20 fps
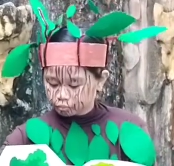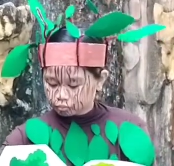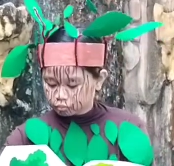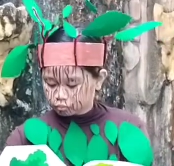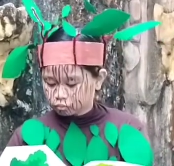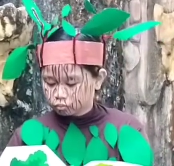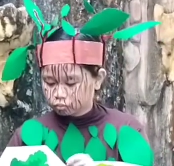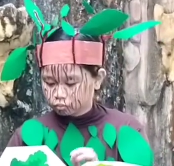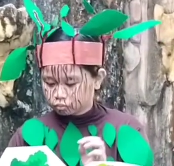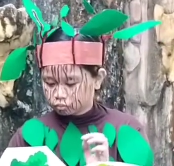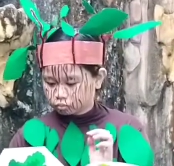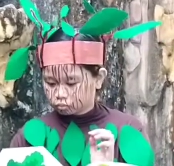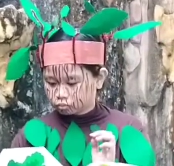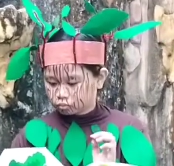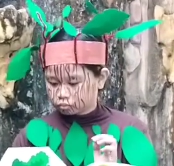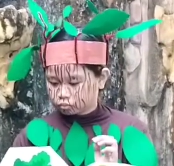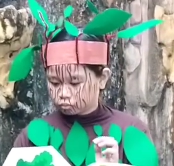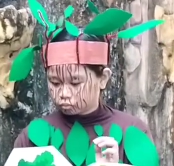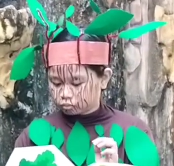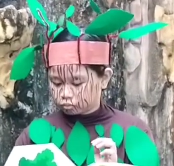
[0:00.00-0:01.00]

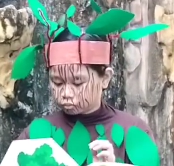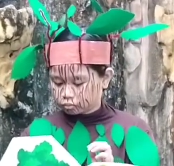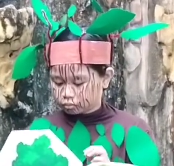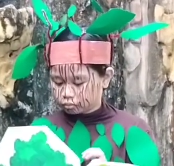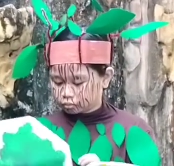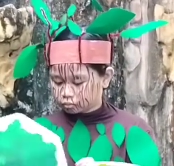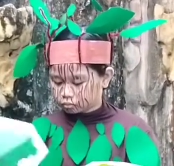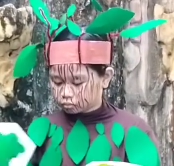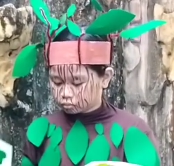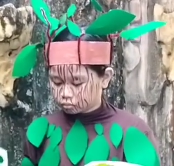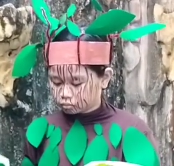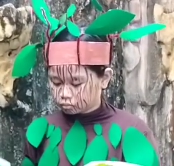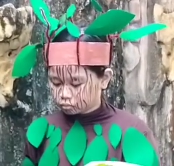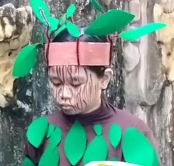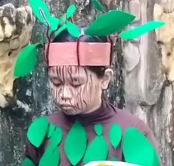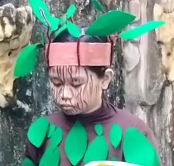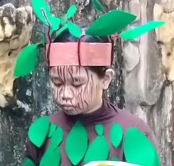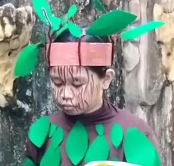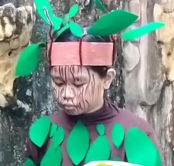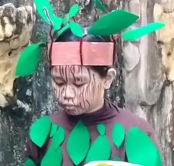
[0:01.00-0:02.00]

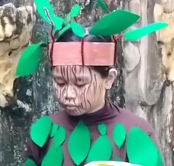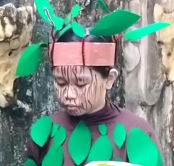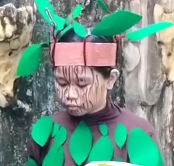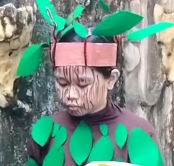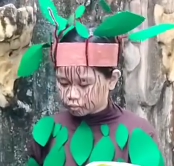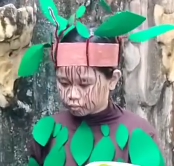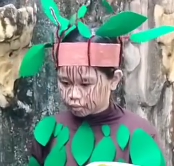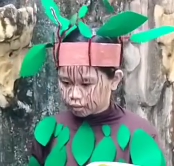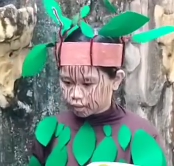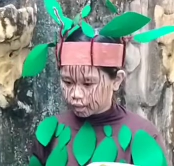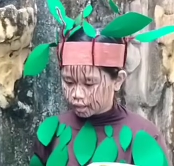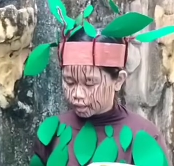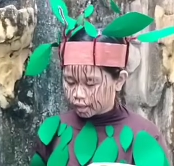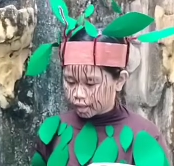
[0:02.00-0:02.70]
(no one is talking)